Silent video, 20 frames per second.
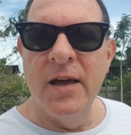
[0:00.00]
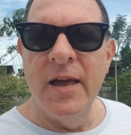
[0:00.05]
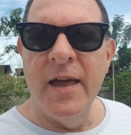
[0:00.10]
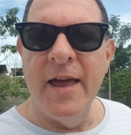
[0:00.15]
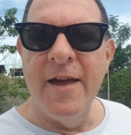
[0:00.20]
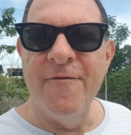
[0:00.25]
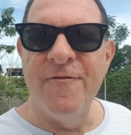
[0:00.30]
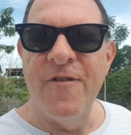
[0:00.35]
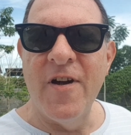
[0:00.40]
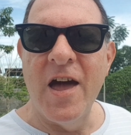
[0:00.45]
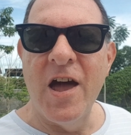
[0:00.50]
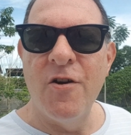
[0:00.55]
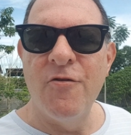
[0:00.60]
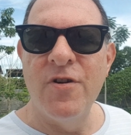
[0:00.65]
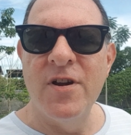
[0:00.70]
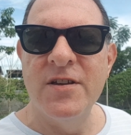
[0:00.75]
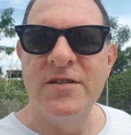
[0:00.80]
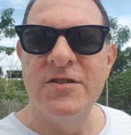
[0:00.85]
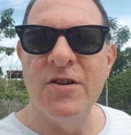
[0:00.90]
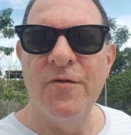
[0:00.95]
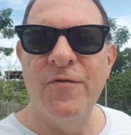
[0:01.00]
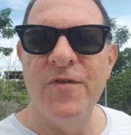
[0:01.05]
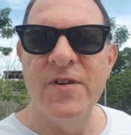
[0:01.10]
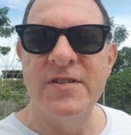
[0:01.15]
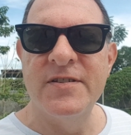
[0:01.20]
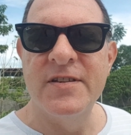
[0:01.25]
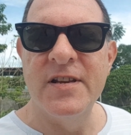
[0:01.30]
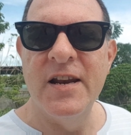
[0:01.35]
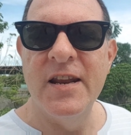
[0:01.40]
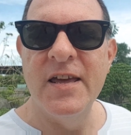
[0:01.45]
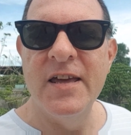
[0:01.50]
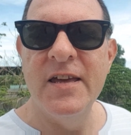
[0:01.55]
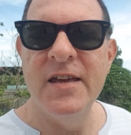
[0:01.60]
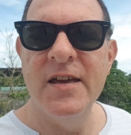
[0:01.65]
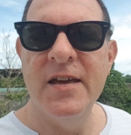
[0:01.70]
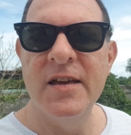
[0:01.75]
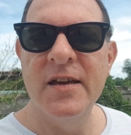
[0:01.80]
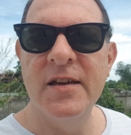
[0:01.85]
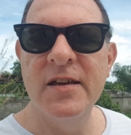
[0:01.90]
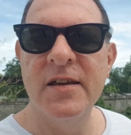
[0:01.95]
It varies, obviously,
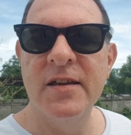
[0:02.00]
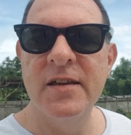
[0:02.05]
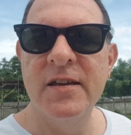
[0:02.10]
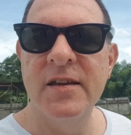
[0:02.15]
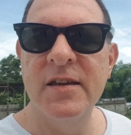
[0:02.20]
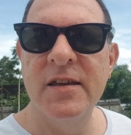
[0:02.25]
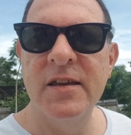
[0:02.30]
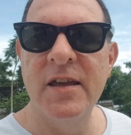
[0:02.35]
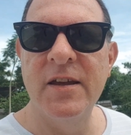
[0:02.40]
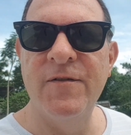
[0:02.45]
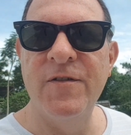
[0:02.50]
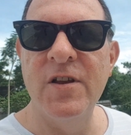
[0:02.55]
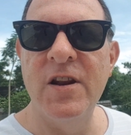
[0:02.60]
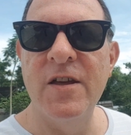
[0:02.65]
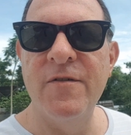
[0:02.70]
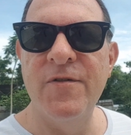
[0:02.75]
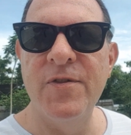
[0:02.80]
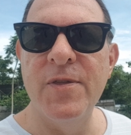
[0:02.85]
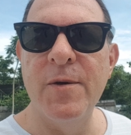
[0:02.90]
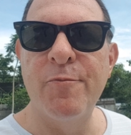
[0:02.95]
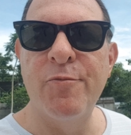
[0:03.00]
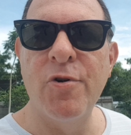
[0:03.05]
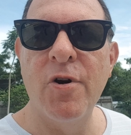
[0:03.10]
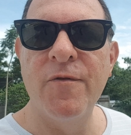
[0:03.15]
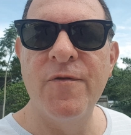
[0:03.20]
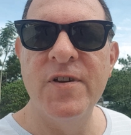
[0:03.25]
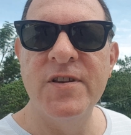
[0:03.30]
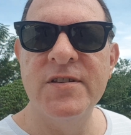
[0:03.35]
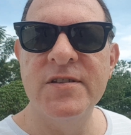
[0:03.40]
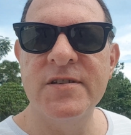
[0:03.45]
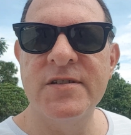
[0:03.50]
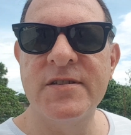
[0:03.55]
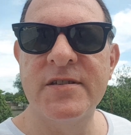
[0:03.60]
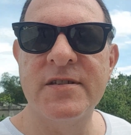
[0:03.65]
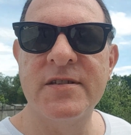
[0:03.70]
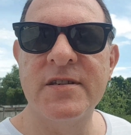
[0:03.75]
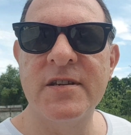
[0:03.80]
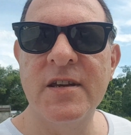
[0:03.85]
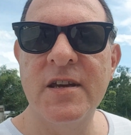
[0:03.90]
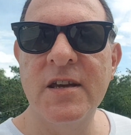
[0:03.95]
if you live in the
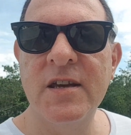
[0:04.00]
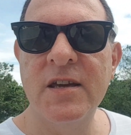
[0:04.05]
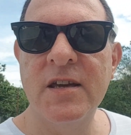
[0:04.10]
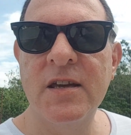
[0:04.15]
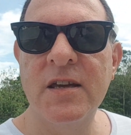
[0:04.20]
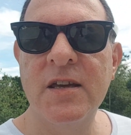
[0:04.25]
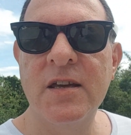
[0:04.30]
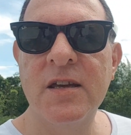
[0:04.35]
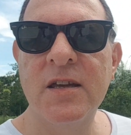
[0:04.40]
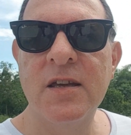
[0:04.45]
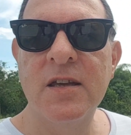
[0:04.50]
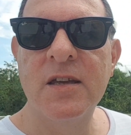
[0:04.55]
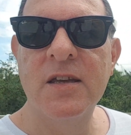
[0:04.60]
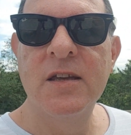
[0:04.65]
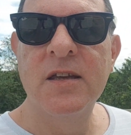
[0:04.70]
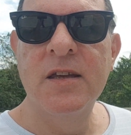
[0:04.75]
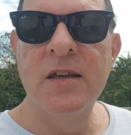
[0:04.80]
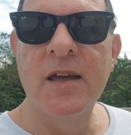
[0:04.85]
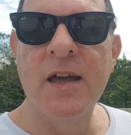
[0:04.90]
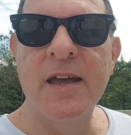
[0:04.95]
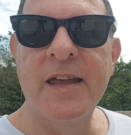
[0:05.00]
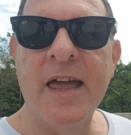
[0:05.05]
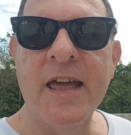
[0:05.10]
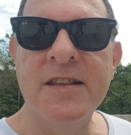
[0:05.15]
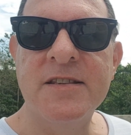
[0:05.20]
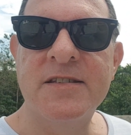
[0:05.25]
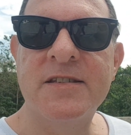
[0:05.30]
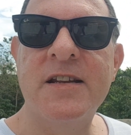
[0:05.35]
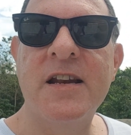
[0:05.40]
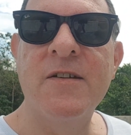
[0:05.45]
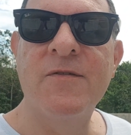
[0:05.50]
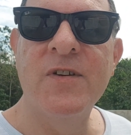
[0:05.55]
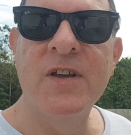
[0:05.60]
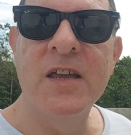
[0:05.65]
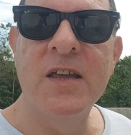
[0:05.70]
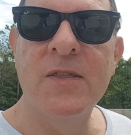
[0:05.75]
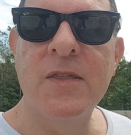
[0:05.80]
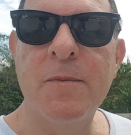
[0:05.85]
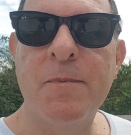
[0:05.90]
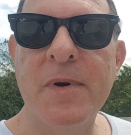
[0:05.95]
province against
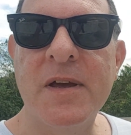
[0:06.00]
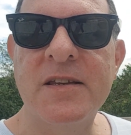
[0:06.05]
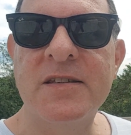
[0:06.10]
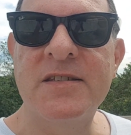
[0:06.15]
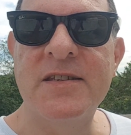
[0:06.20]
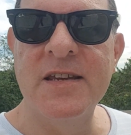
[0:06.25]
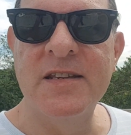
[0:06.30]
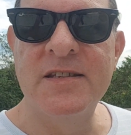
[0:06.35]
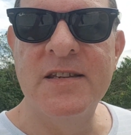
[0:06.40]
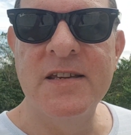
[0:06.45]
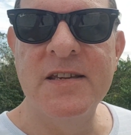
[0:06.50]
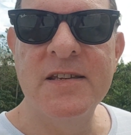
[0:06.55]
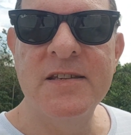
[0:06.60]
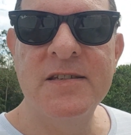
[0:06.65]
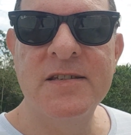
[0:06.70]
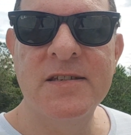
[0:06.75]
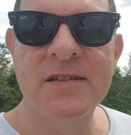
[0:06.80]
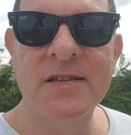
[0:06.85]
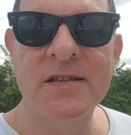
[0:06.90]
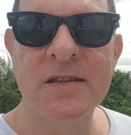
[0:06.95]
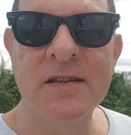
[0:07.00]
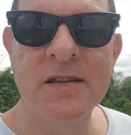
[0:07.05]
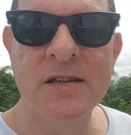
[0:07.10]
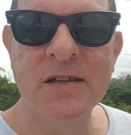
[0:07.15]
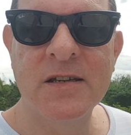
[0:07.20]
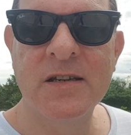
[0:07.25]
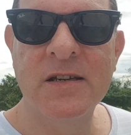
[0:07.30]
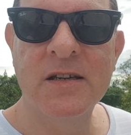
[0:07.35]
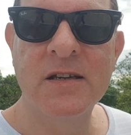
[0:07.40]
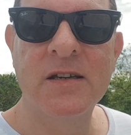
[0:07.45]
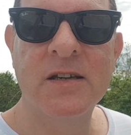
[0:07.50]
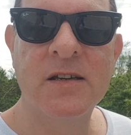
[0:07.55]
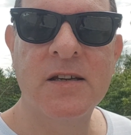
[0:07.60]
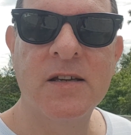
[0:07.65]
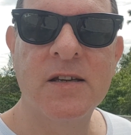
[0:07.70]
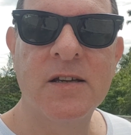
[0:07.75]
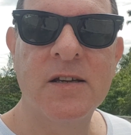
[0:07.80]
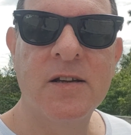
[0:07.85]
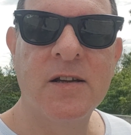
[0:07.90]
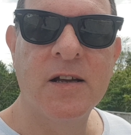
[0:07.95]
living in the big cities,
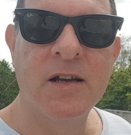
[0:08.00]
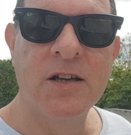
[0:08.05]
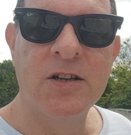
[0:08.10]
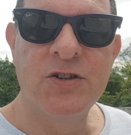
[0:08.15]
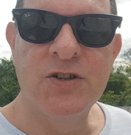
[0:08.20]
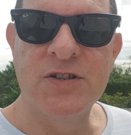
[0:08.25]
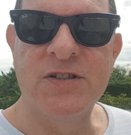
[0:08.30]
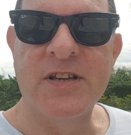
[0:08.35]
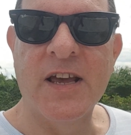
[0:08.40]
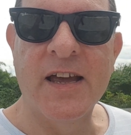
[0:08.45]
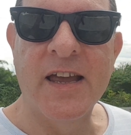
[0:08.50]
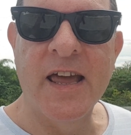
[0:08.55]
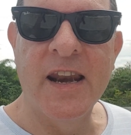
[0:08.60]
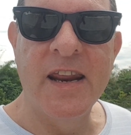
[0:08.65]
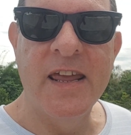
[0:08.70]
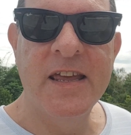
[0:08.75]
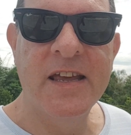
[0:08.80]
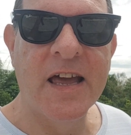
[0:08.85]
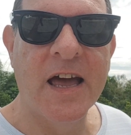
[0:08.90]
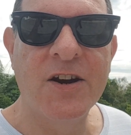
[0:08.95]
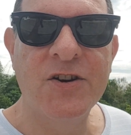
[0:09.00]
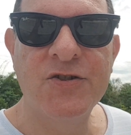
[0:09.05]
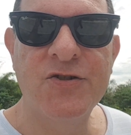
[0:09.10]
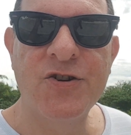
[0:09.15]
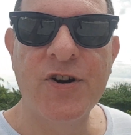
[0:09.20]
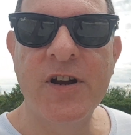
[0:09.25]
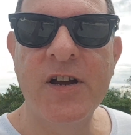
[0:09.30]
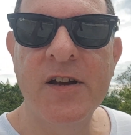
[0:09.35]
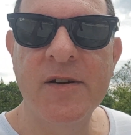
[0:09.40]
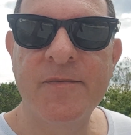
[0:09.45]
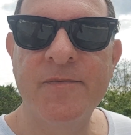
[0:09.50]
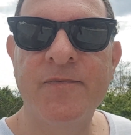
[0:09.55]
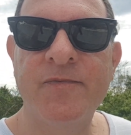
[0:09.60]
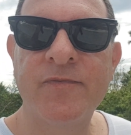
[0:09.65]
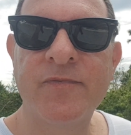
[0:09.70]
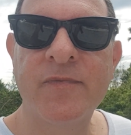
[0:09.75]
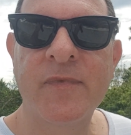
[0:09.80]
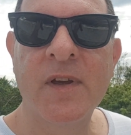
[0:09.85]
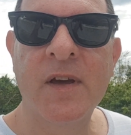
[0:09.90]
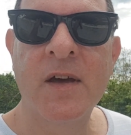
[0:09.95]
just like any country.
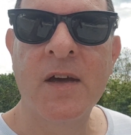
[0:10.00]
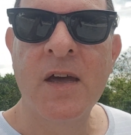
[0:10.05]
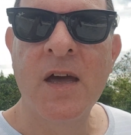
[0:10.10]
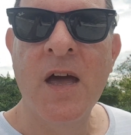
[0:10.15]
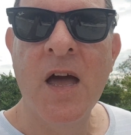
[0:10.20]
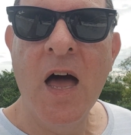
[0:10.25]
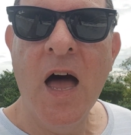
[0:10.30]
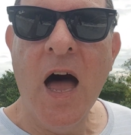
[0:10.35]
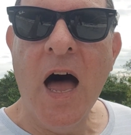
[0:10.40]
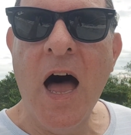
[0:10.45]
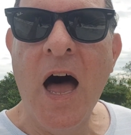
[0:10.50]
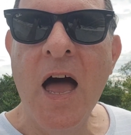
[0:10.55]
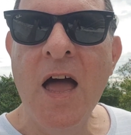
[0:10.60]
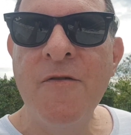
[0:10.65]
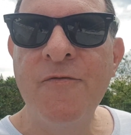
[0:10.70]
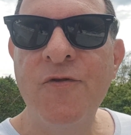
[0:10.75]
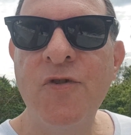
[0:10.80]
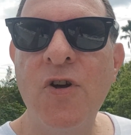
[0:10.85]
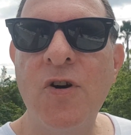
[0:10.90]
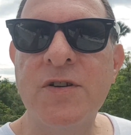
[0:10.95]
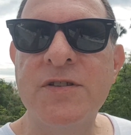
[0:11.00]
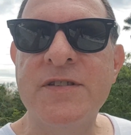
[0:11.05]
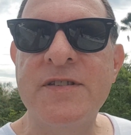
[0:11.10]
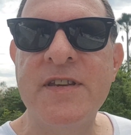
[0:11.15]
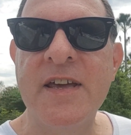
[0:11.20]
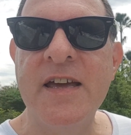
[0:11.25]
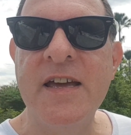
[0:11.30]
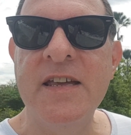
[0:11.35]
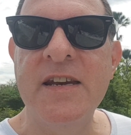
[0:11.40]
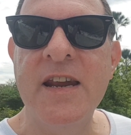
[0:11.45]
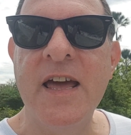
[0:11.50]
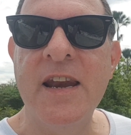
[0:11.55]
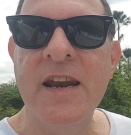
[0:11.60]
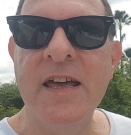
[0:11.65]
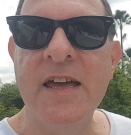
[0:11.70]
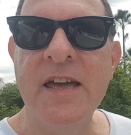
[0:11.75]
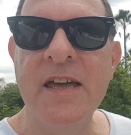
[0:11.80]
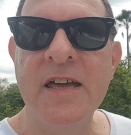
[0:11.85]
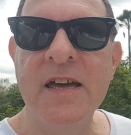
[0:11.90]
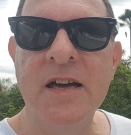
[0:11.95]
I've not seen
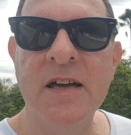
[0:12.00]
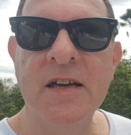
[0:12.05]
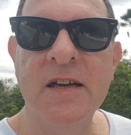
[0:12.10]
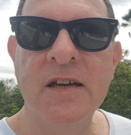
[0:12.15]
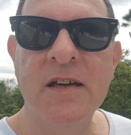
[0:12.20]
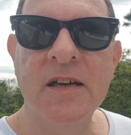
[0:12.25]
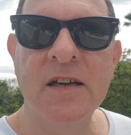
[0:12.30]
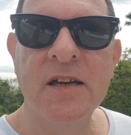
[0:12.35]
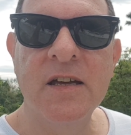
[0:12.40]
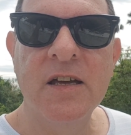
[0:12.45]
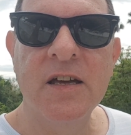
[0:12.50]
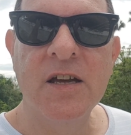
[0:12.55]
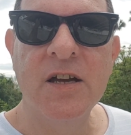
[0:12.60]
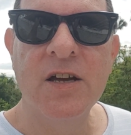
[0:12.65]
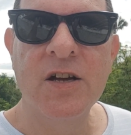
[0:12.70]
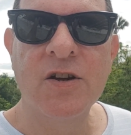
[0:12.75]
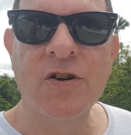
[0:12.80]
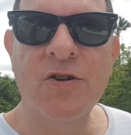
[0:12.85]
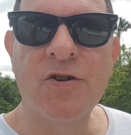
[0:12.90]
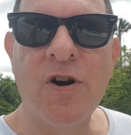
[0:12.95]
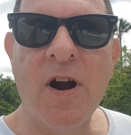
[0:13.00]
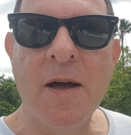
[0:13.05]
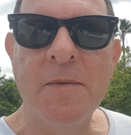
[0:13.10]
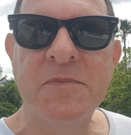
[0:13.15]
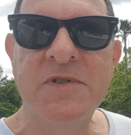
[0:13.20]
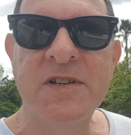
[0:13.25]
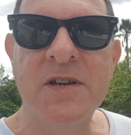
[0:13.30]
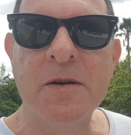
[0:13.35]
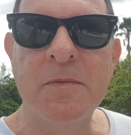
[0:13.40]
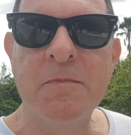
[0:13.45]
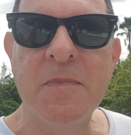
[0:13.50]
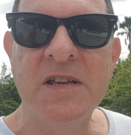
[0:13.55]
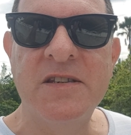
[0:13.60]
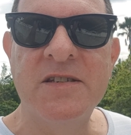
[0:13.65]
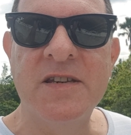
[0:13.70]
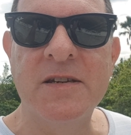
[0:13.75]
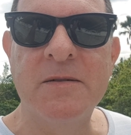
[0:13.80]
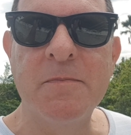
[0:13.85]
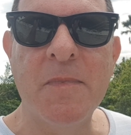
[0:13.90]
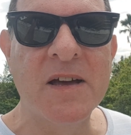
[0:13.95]
any crimes
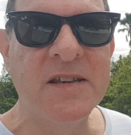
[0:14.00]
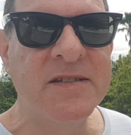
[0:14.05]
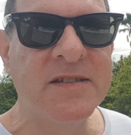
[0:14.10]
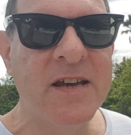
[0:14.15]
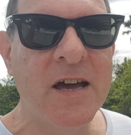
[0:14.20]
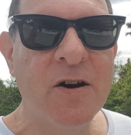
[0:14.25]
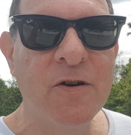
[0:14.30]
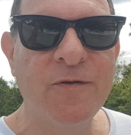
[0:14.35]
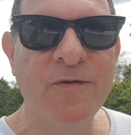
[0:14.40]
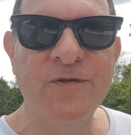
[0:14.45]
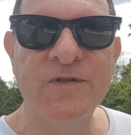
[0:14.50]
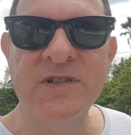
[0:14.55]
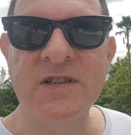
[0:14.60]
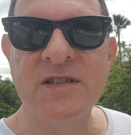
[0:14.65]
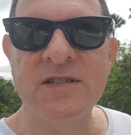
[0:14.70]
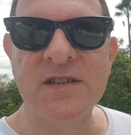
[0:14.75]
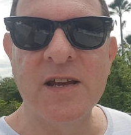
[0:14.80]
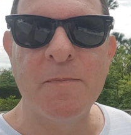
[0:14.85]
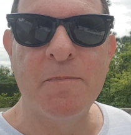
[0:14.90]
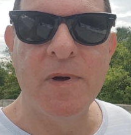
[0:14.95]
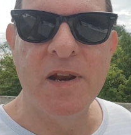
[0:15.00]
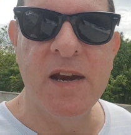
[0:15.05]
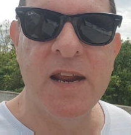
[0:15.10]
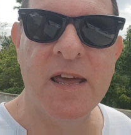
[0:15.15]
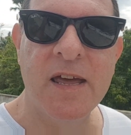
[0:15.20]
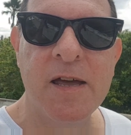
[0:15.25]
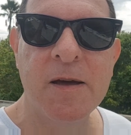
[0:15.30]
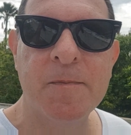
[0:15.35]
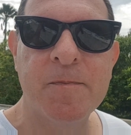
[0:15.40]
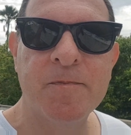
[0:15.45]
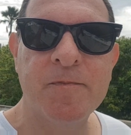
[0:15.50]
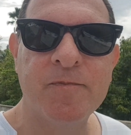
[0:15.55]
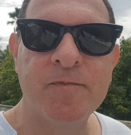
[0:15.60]
committed myself since I've been here.